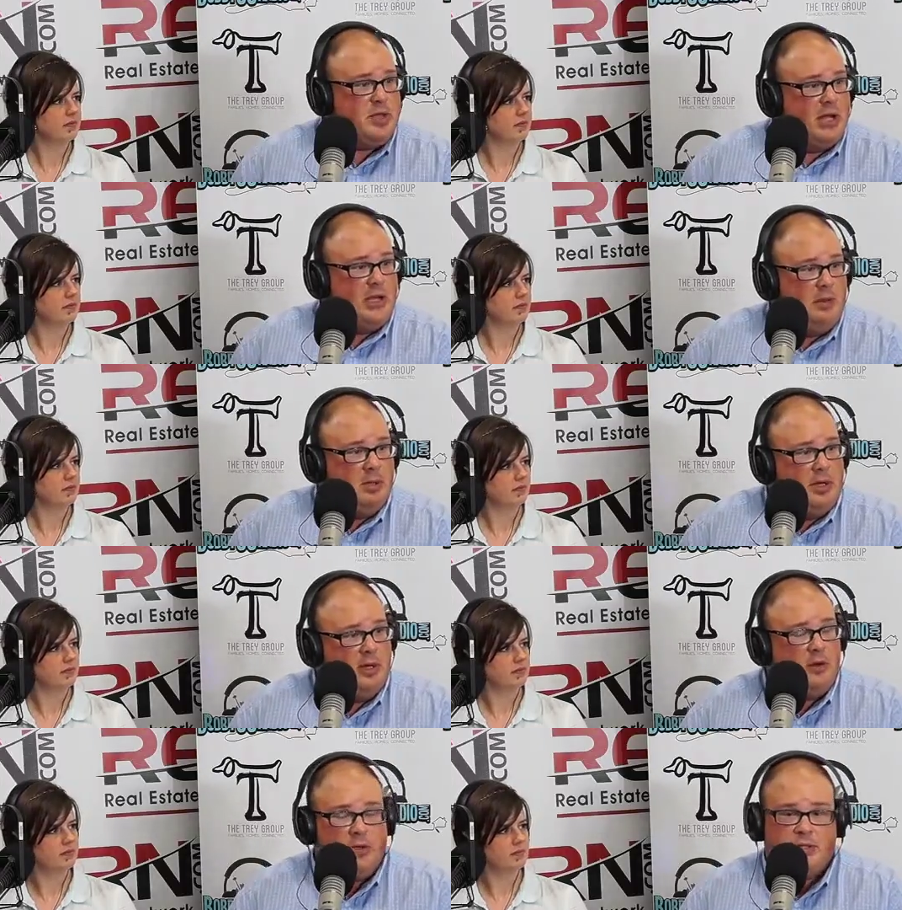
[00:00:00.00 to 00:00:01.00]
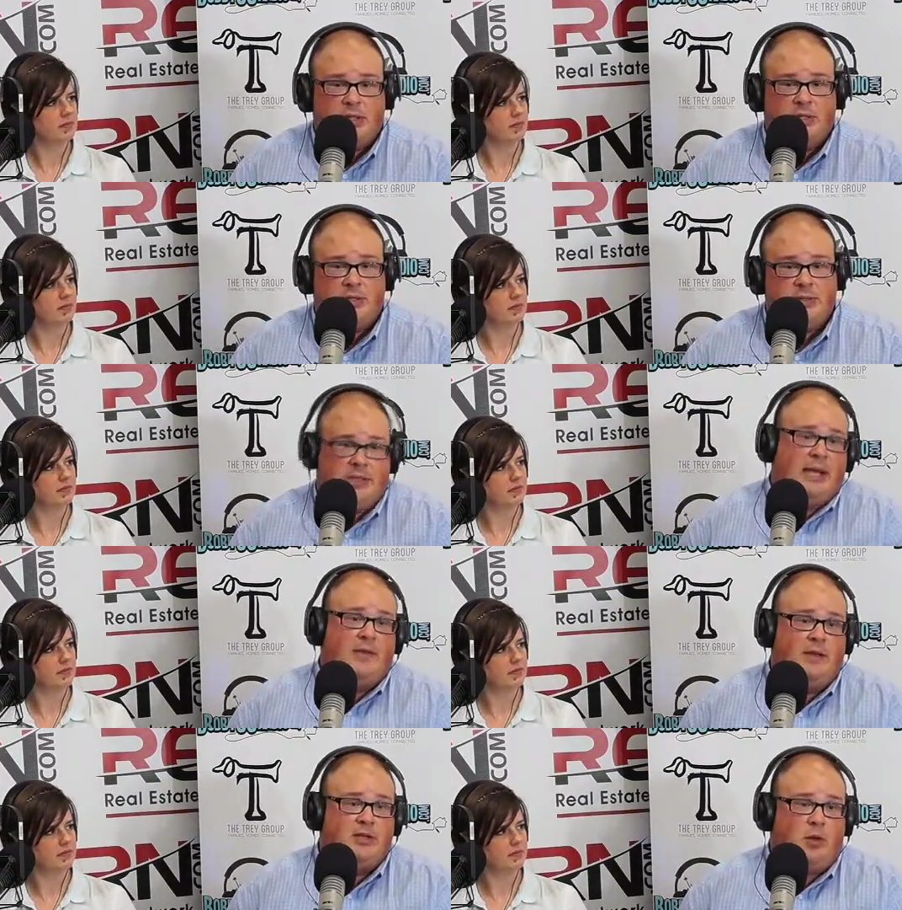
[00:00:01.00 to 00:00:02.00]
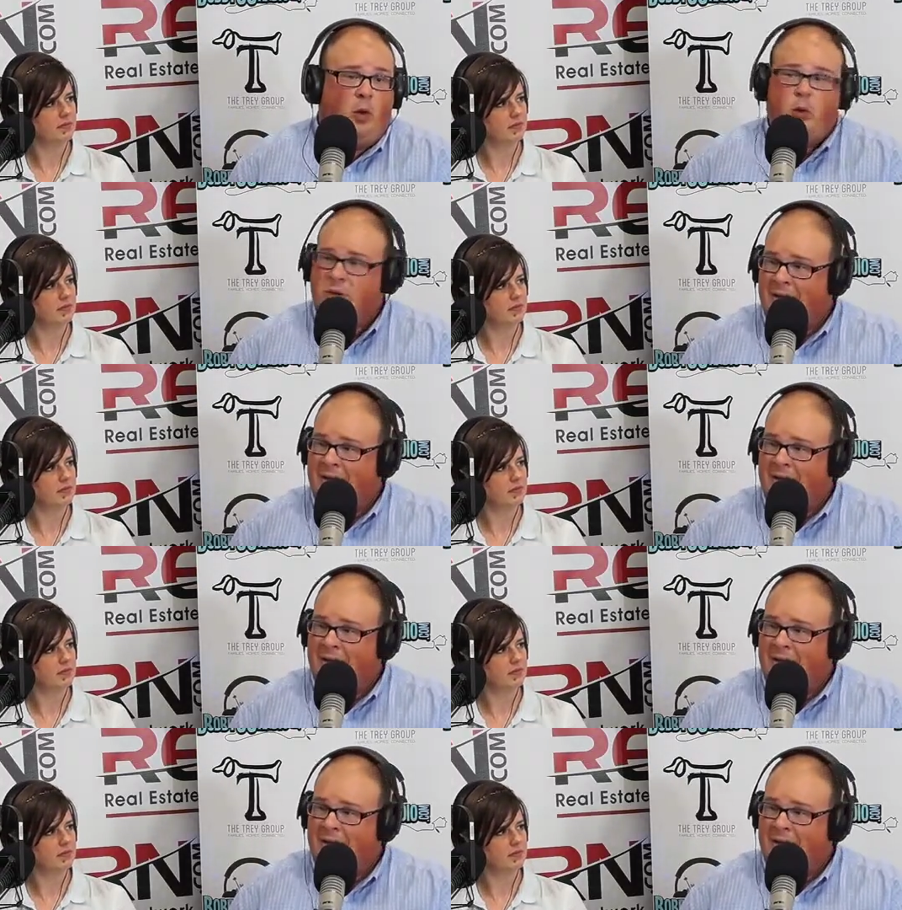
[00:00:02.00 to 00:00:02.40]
Speaker 1: kind of coming in here is is taking these old